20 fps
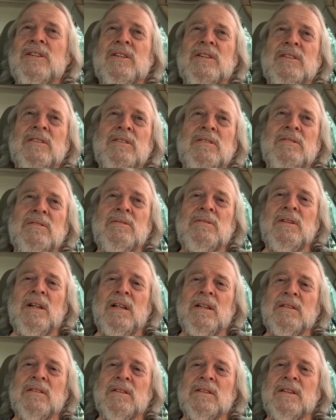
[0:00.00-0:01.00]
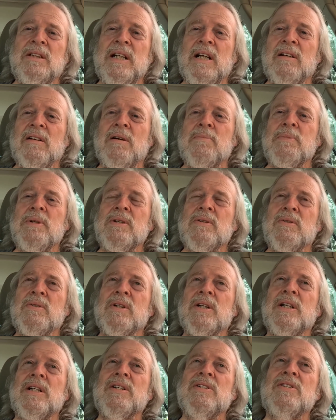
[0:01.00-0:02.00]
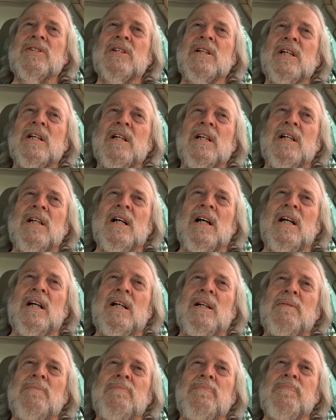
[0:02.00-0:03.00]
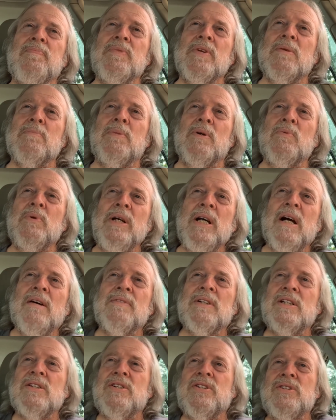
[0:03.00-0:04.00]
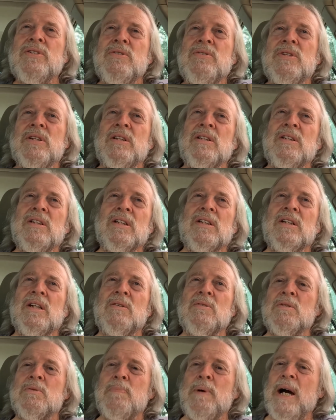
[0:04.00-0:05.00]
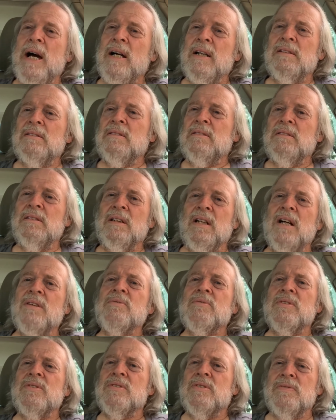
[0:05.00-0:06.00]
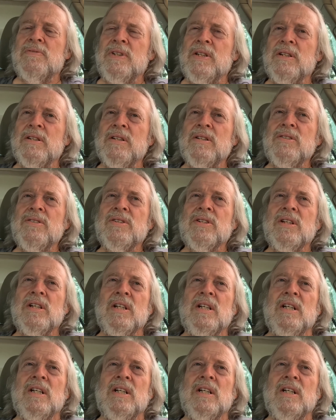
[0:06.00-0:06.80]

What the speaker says: to look down on minorities. But we have an issue that goes back hundreds of years.